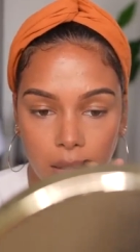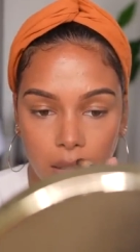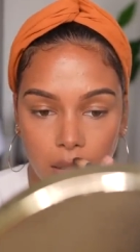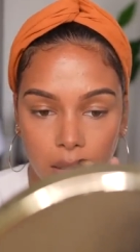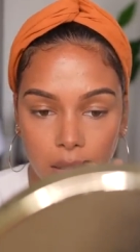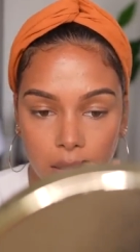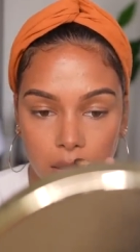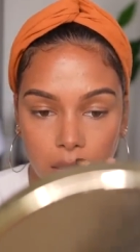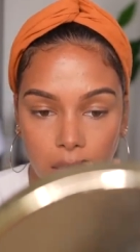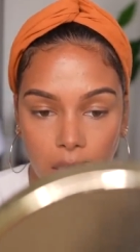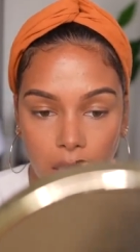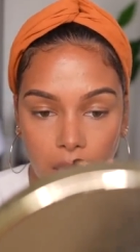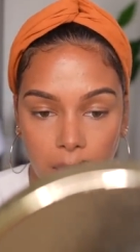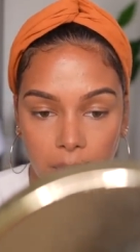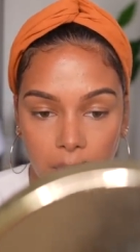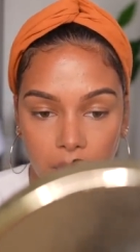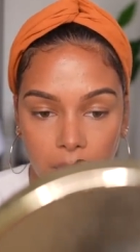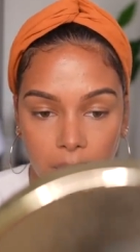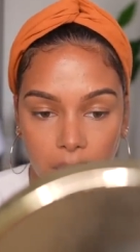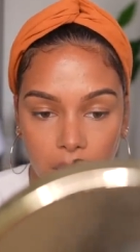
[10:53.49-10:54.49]
on the top
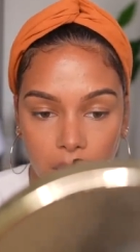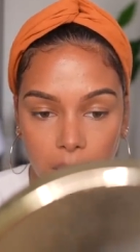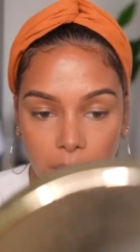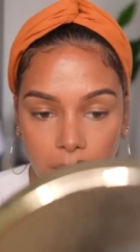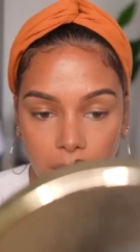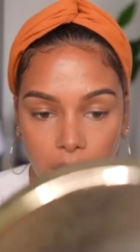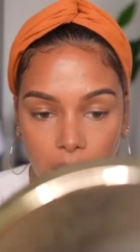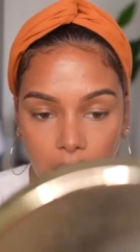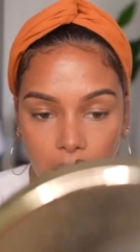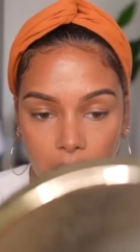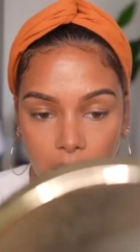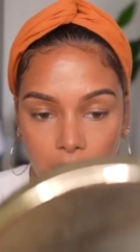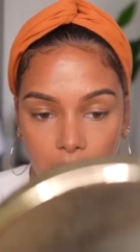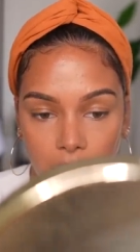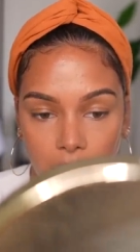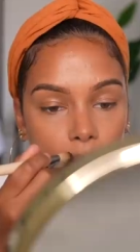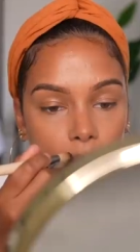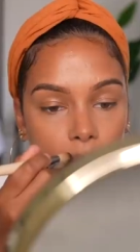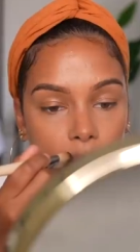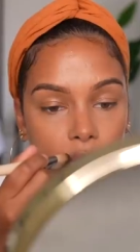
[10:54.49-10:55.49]
of my lip line,
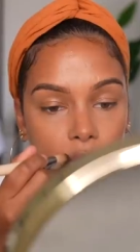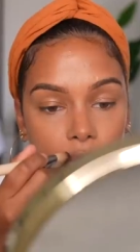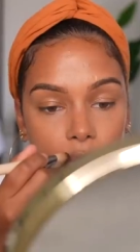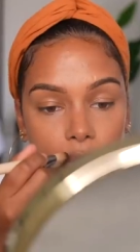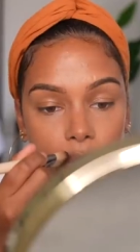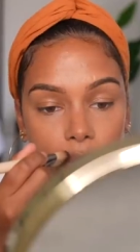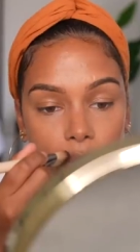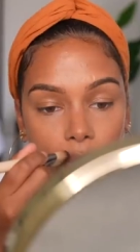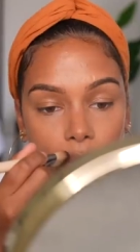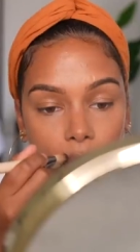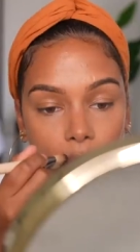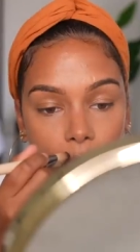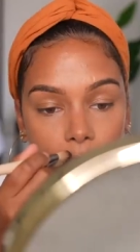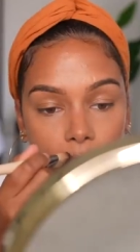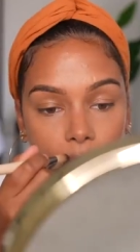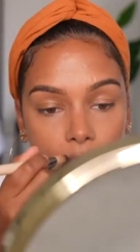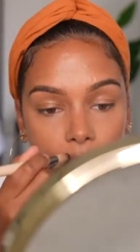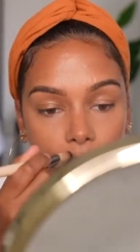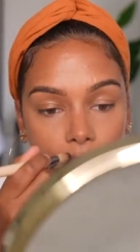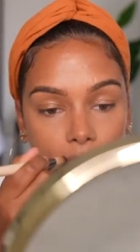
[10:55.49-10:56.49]
which just helps
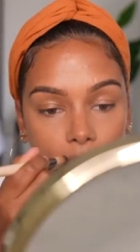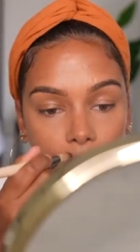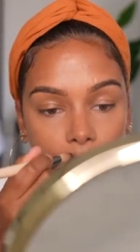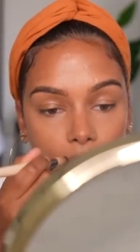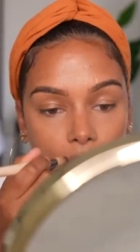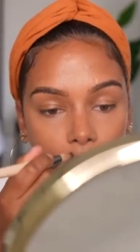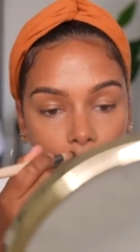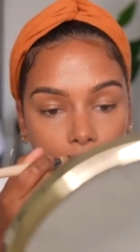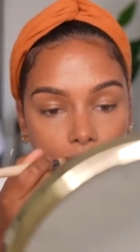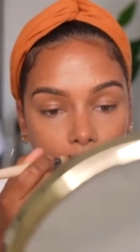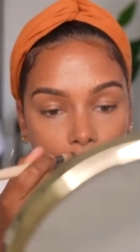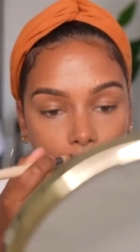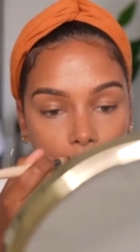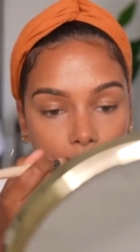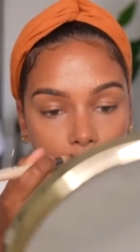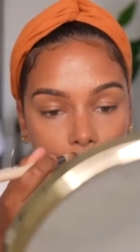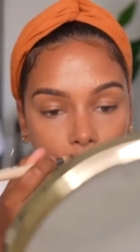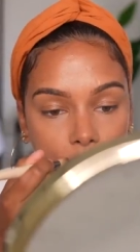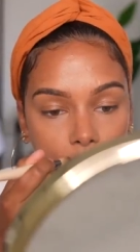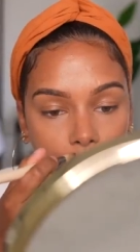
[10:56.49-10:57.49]
create like
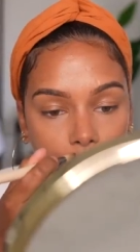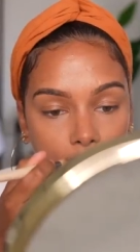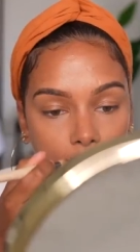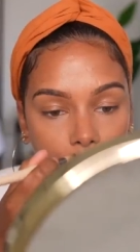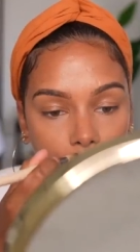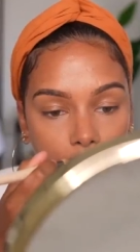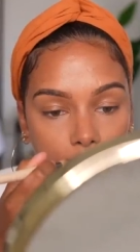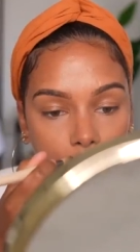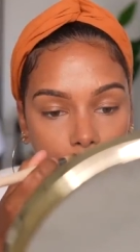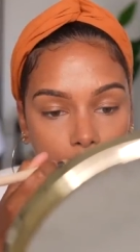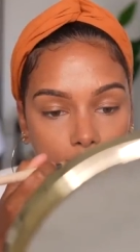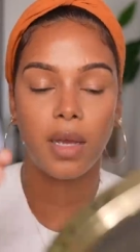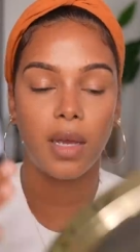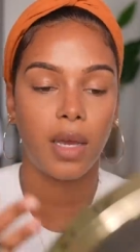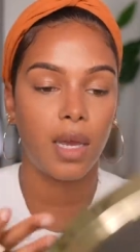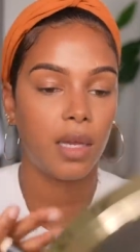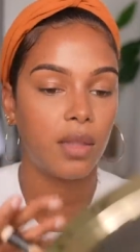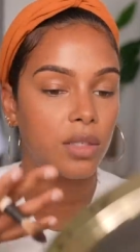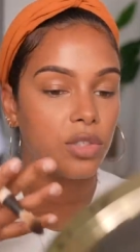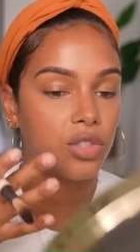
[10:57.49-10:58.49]
a shadow.
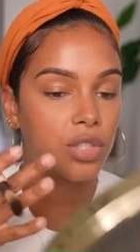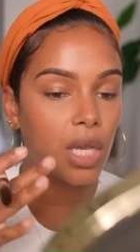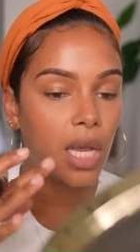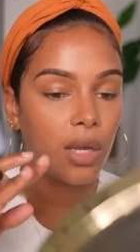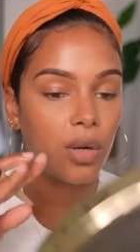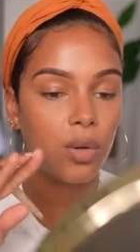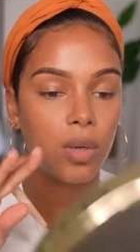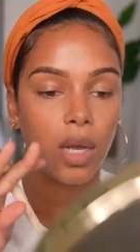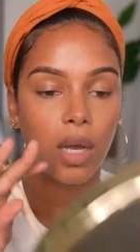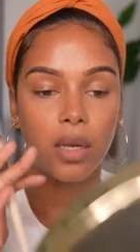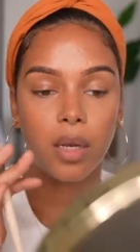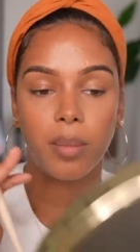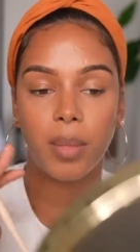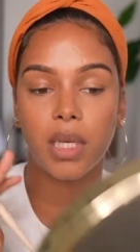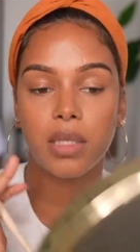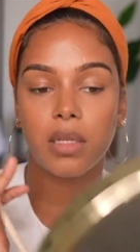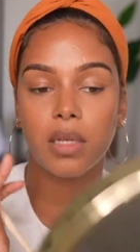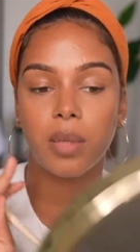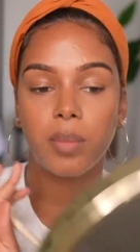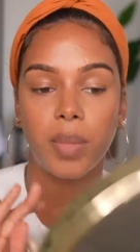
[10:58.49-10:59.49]
And the shadow kind of
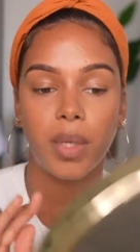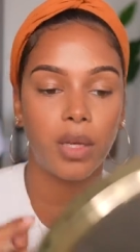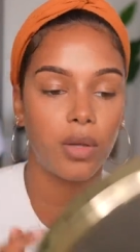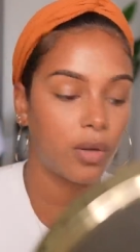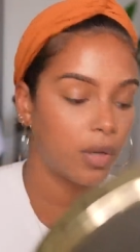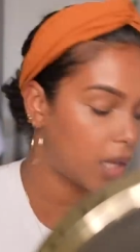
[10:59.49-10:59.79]
makes it appear